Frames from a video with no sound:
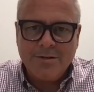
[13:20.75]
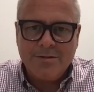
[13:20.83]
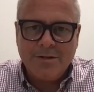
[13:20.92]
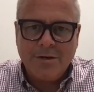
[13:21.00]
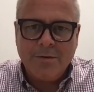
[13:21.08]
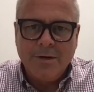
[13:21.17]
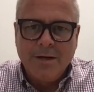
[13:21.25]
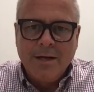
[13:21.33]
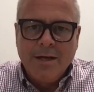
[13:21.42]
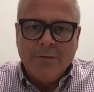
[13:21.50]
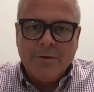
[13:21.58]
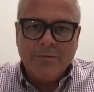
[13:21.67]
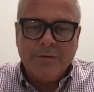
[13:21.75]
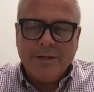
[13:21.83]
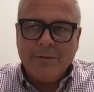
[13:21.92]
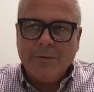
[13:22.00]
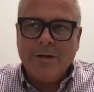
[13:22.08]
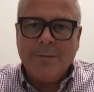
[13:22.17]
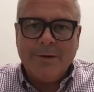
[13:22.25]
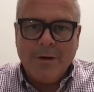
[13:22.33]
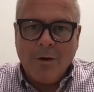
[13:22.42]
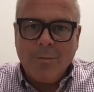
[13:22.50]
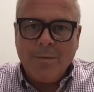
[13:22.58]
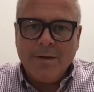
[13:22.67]
So we really wanted to be
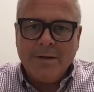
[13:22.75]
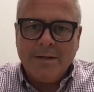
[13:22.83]
open,